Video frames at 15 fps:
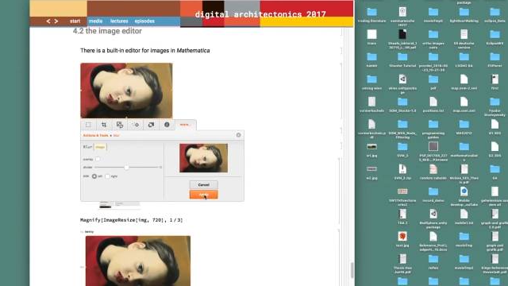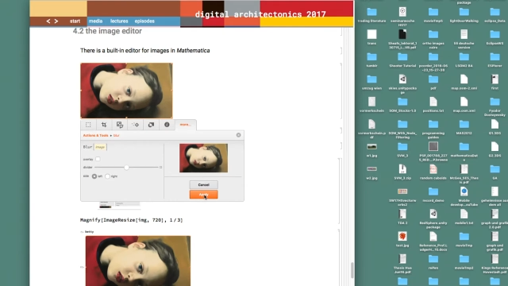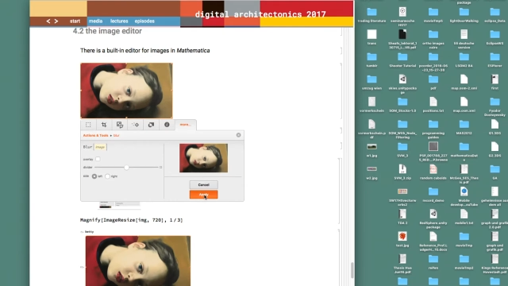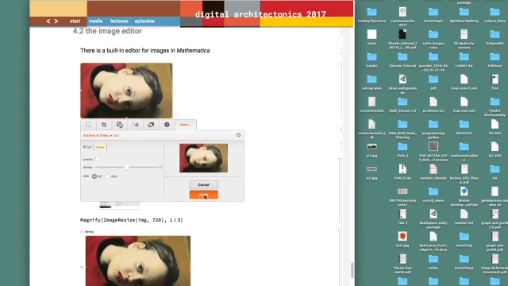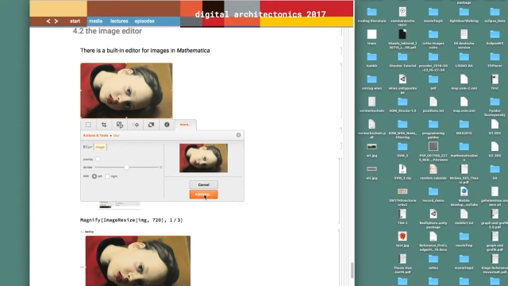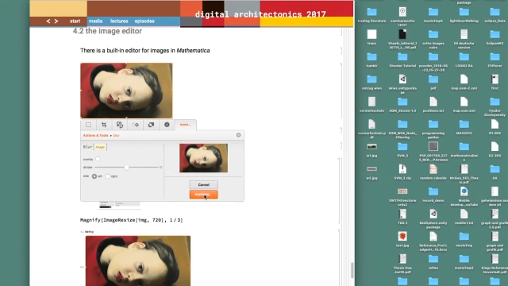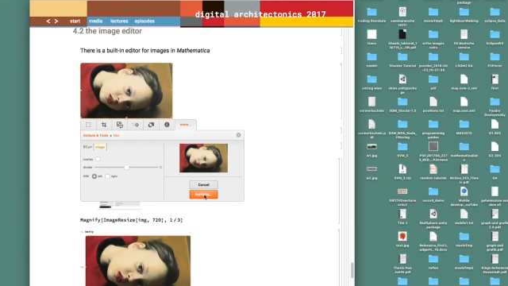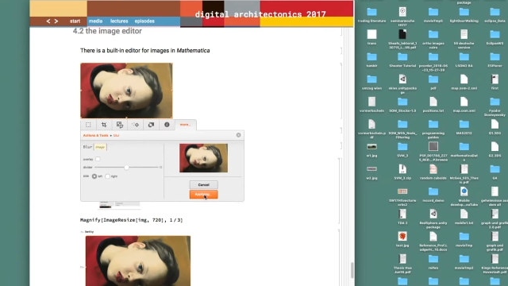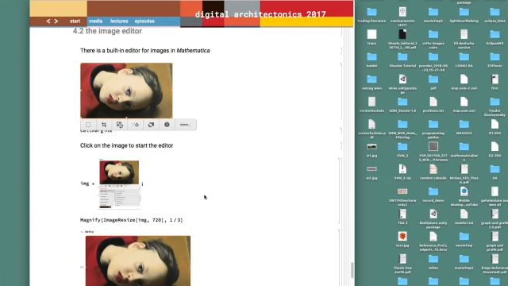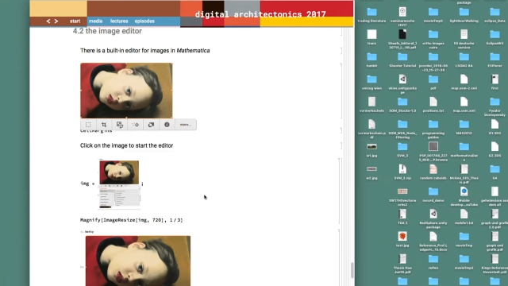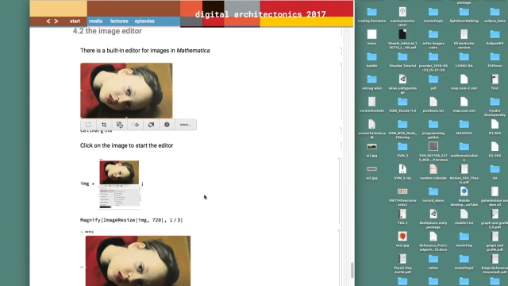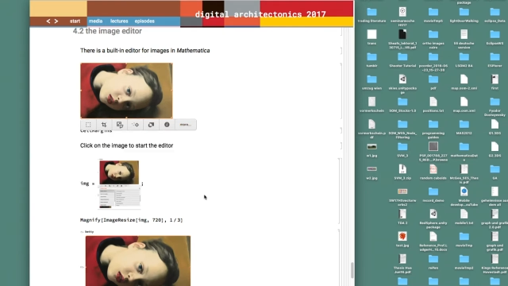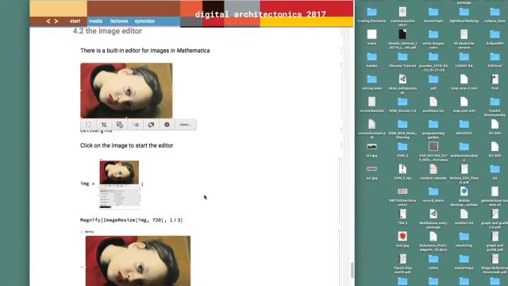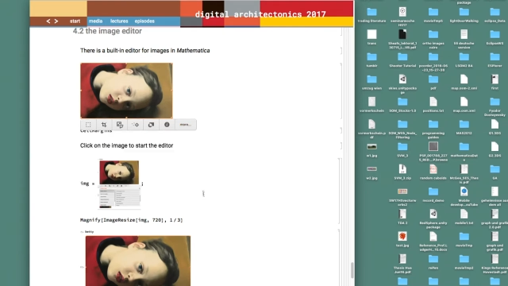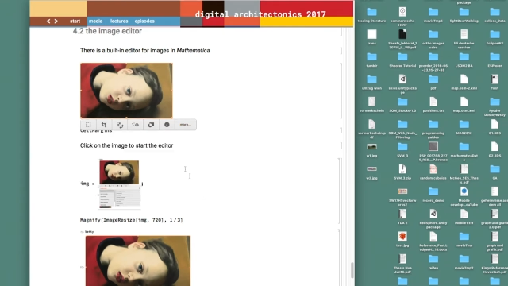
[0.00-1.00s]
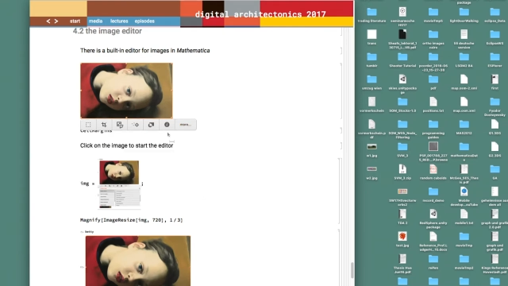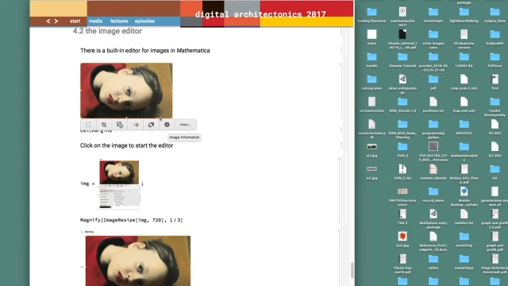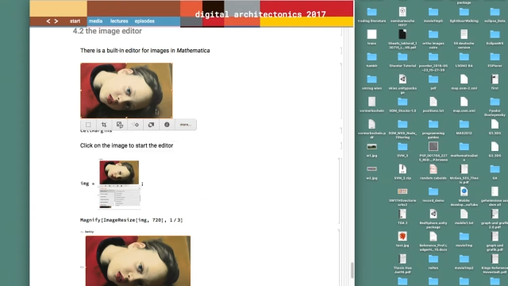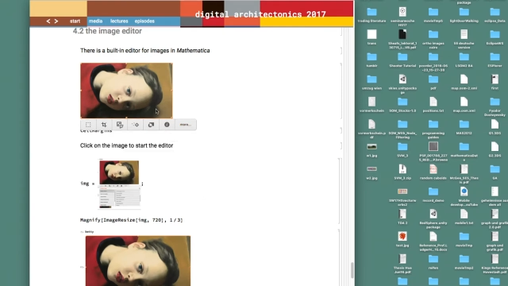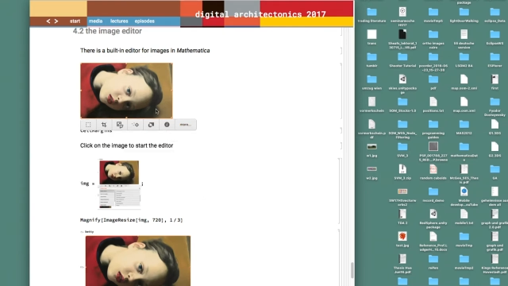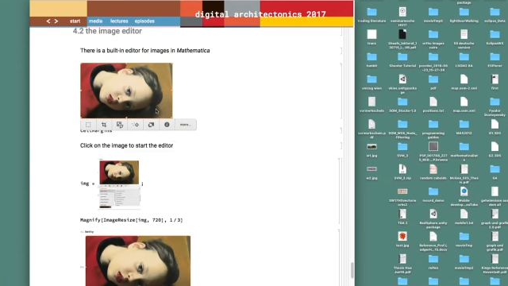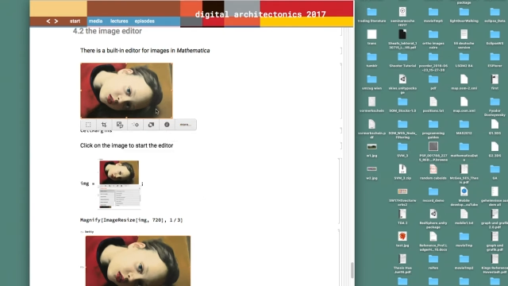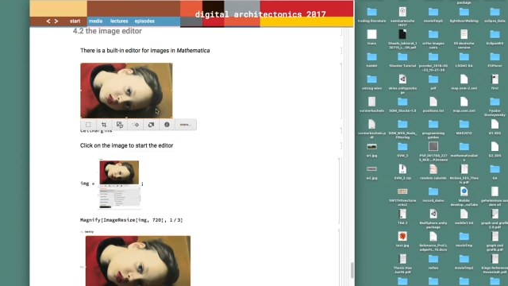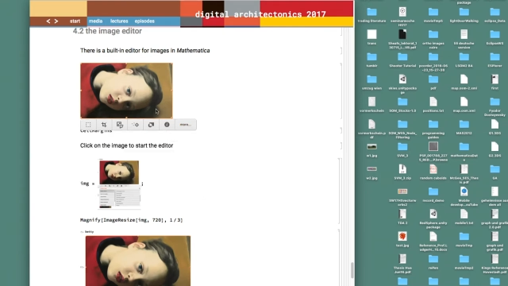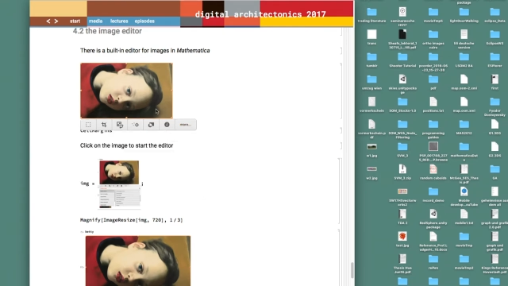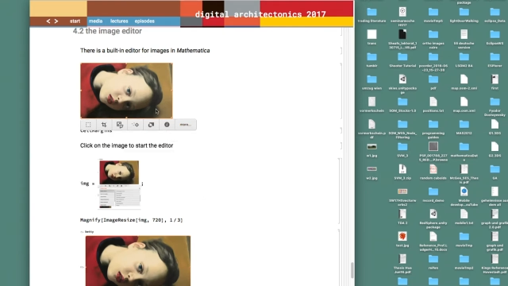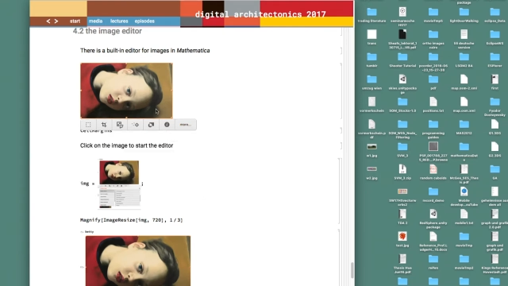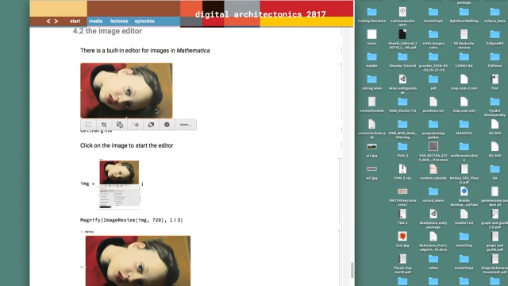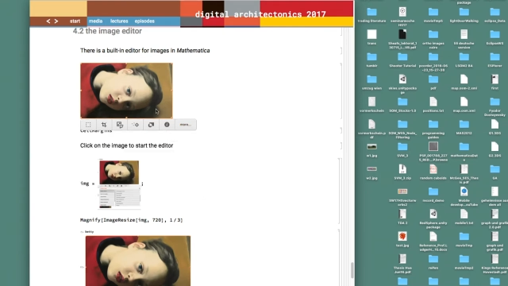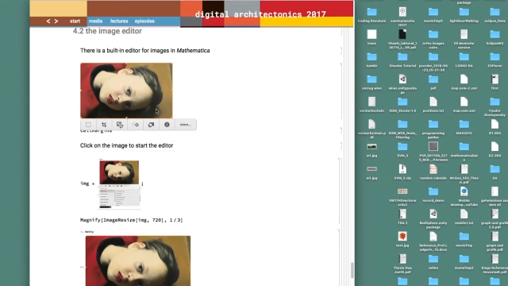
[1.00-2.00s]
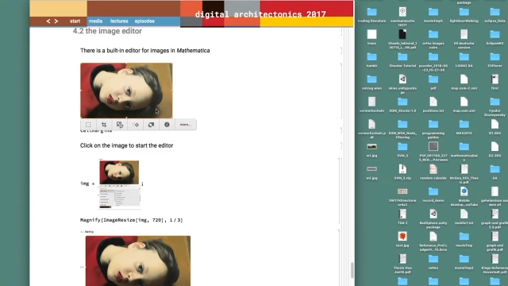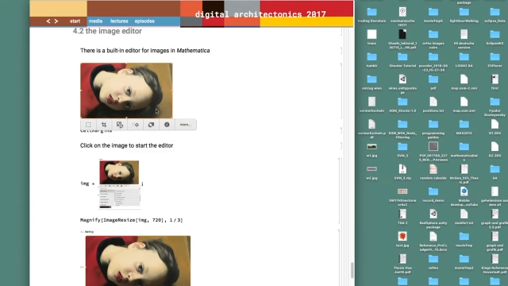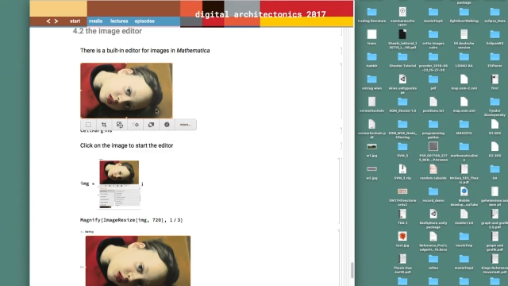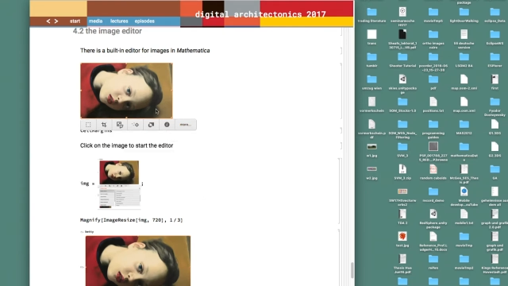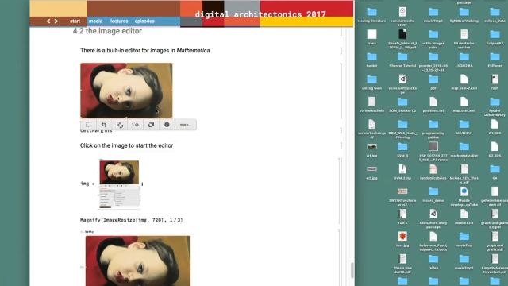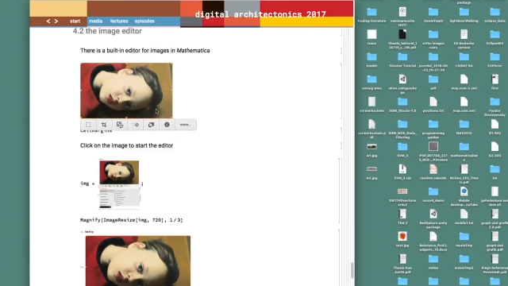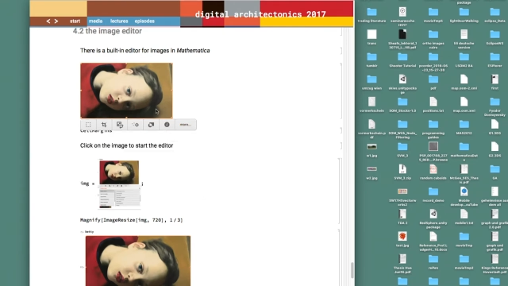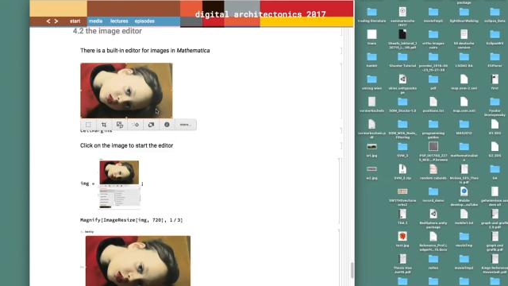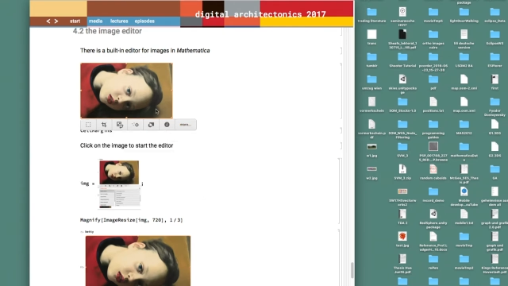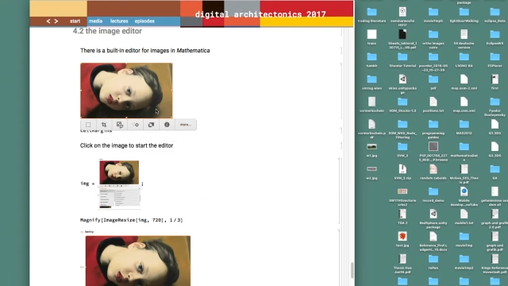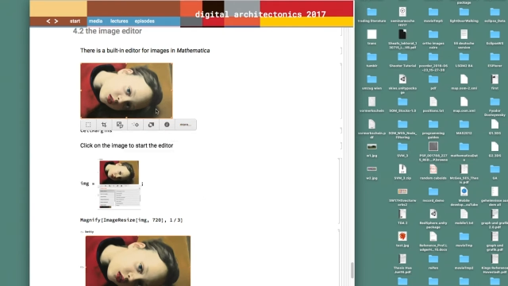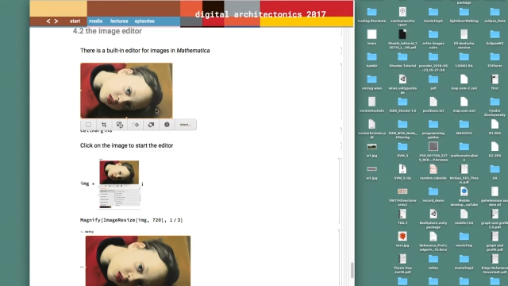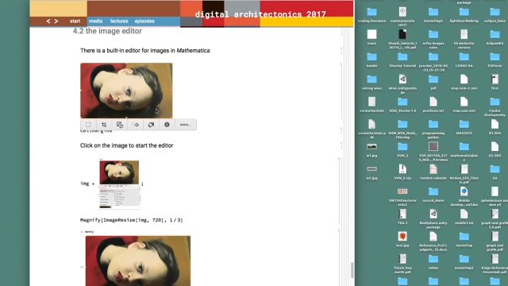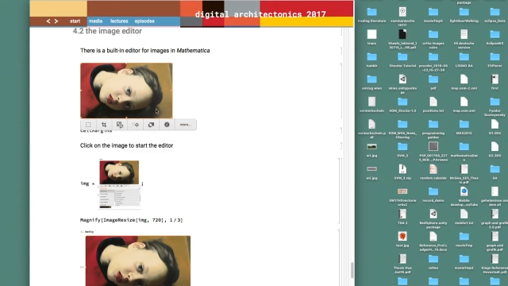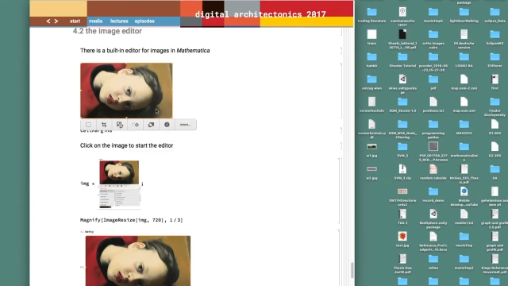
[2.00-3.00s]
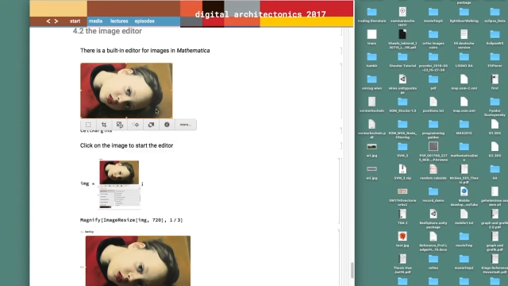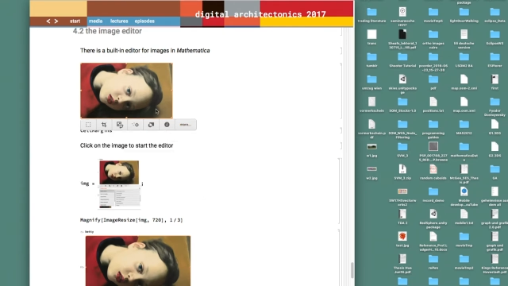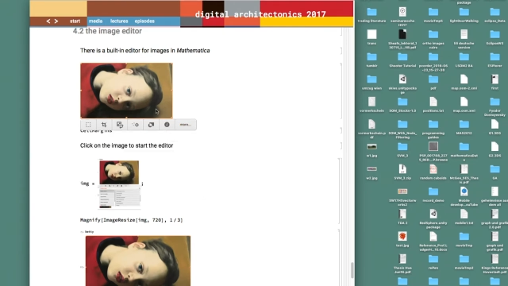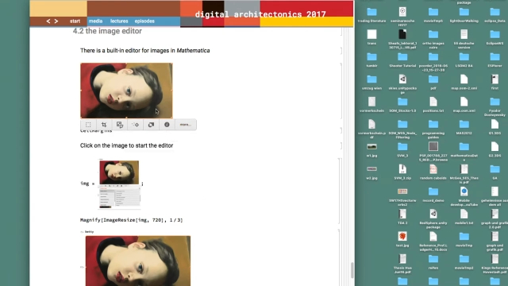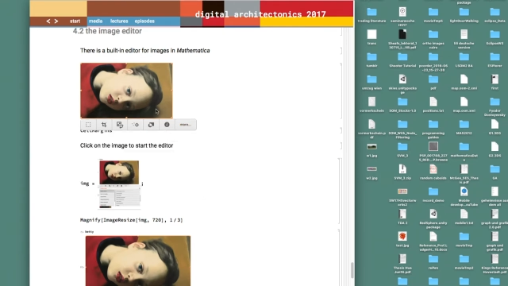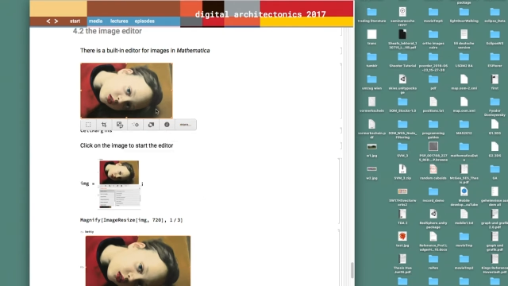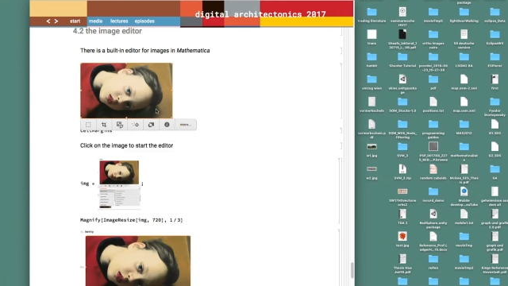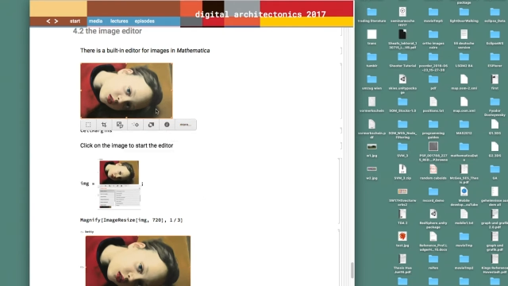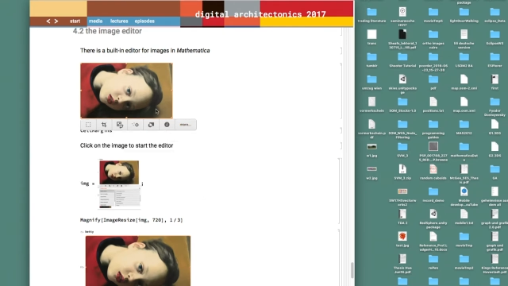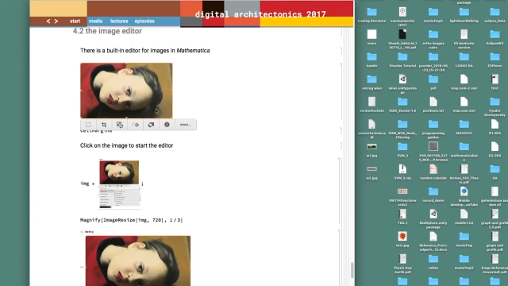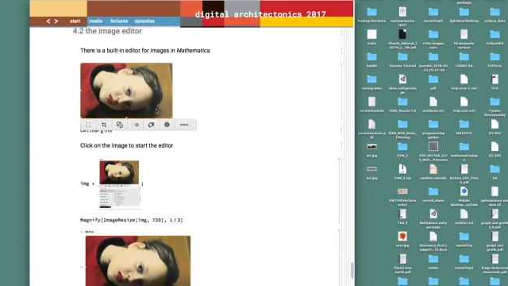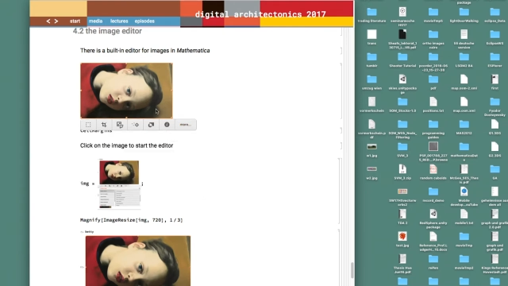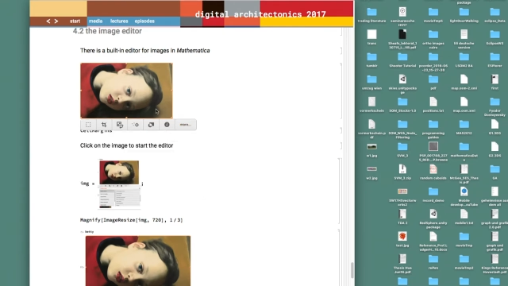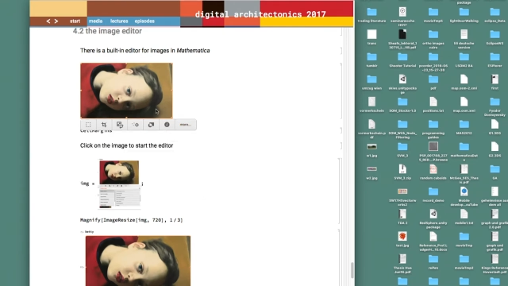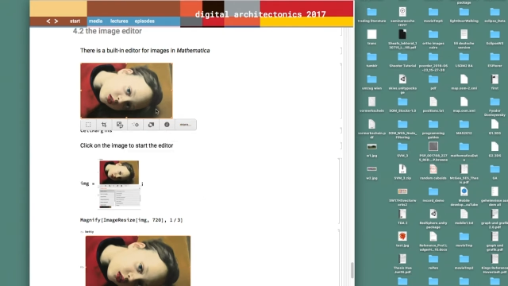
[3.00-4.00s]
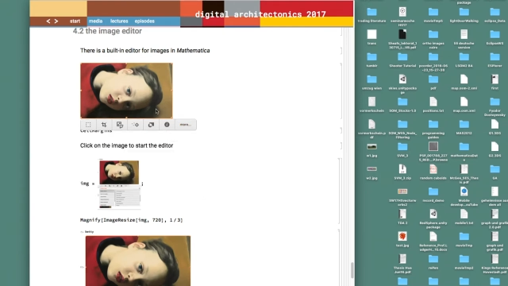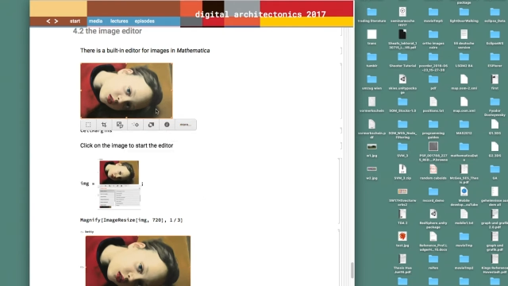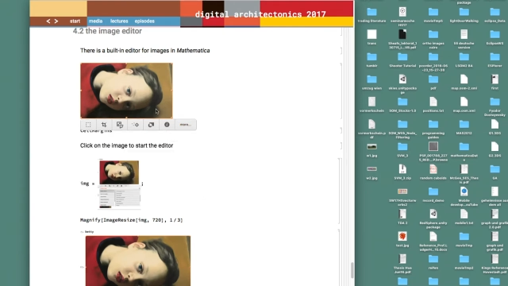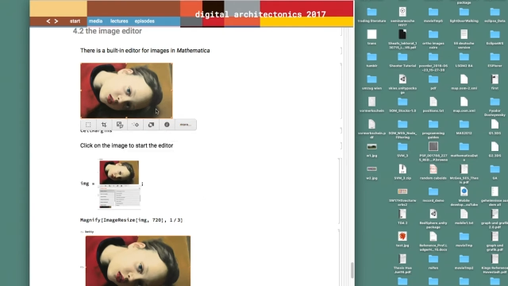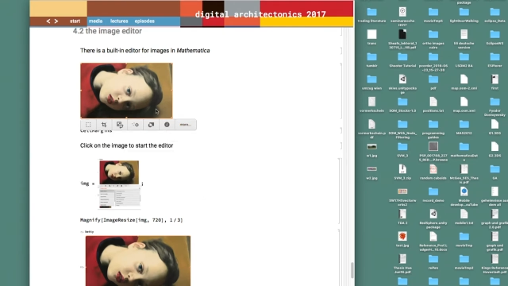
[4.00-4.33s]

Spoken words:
[unreadable: no face in view]